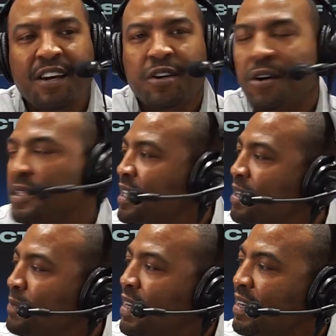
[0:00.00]
No, you always
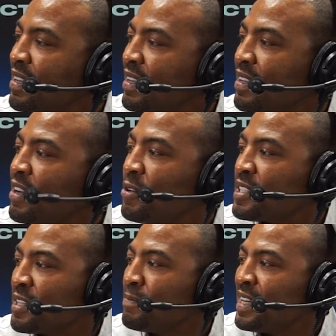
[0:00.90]
think about it.
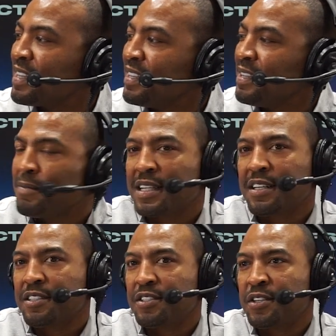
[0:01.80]

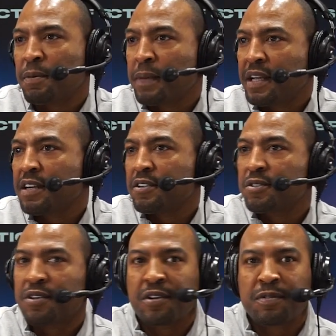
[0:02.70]
Because your
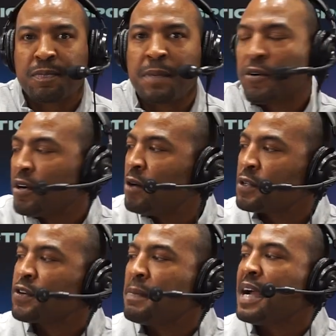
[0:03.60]
peers people are
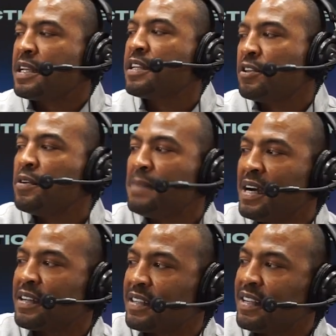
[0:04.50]
always reminding you
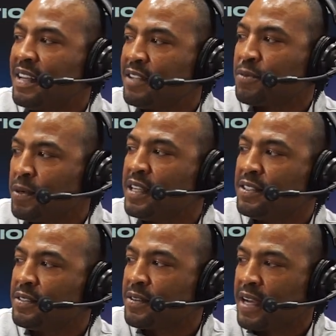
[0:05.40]
about it as
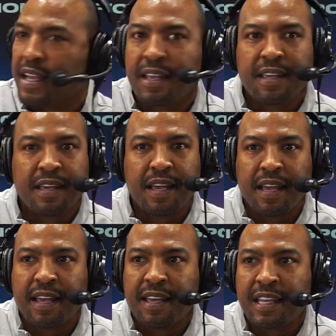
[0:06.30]
well, right?
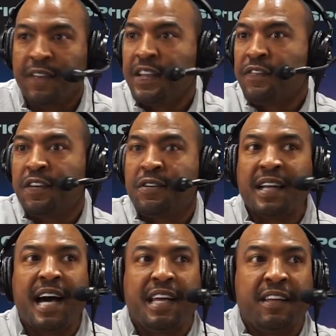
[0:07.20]
And even if you
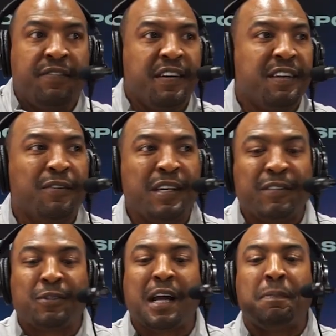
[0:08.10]
don't
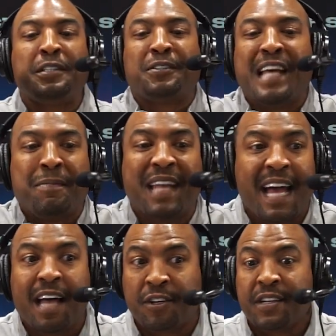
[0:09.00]
even try to put your name in the
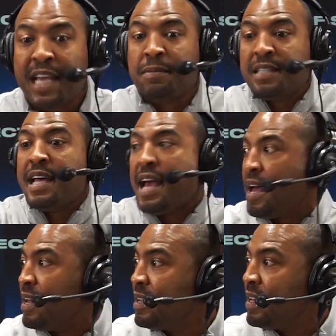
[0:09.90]
hat, your name's in the
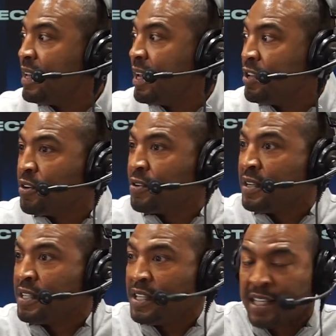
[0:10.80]
hat, and
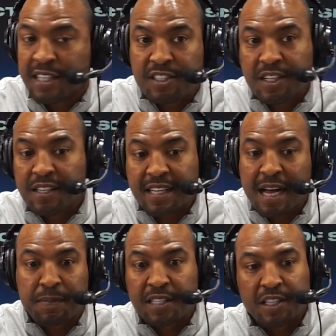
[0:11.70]
and it's still a
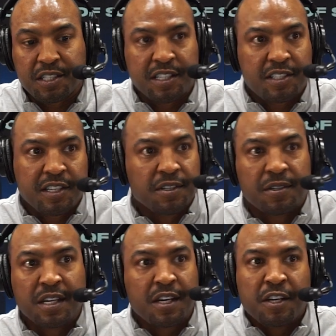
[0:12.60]
competition. It's
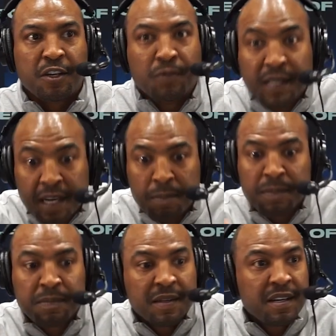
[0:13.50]
still you
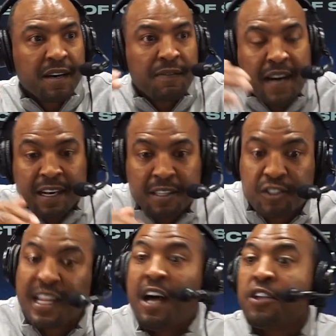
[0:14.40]
become a
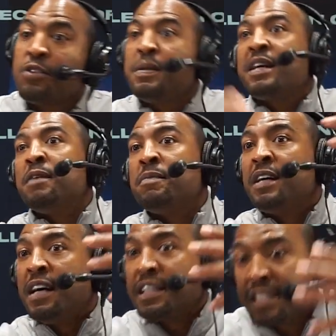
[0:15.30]
finalist. Now you become
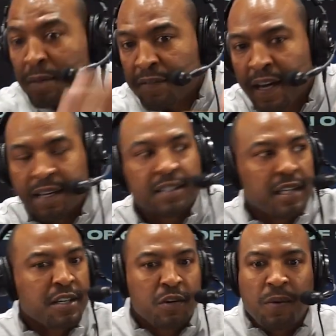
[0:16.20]
a semifinalist,
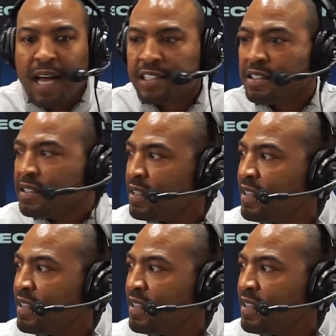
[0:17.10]
and you're watching.